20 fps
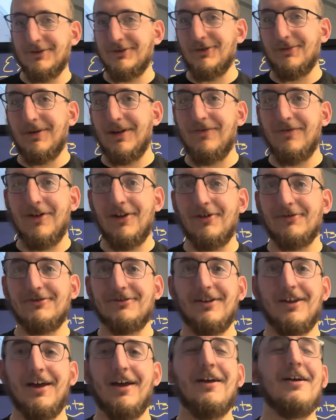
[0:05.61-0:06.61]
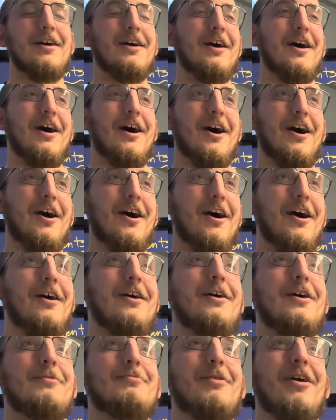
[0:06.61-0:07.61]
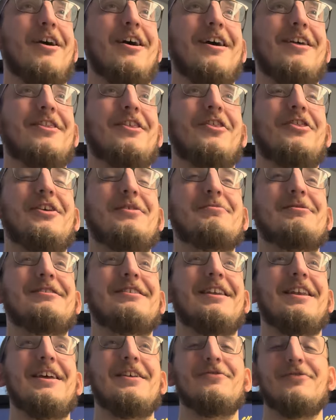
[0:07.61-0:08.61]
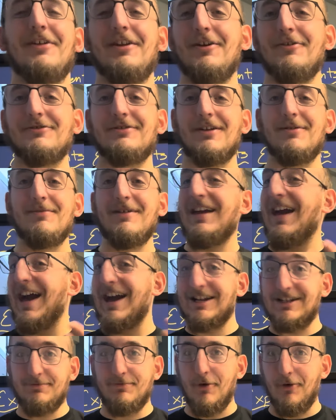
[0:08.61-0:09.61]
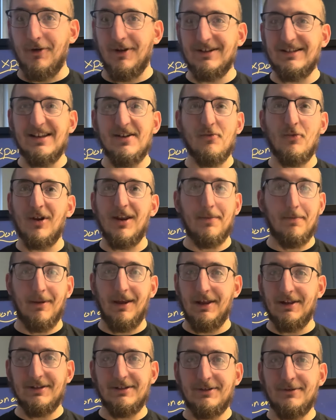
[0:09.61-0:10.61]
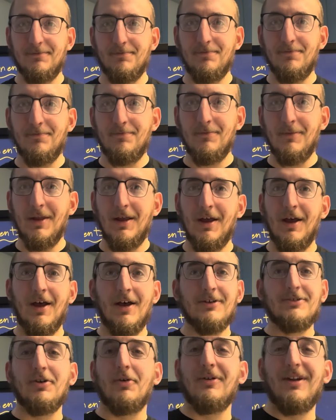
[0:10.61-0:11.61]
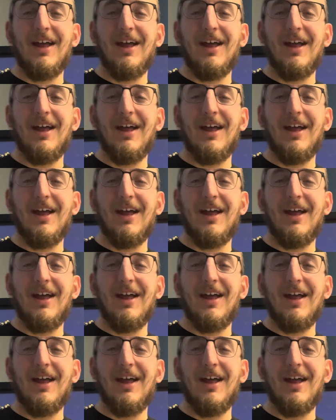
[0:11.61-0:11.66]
so many videos today, but the theme of today's video is going to be exponents and what it means. So an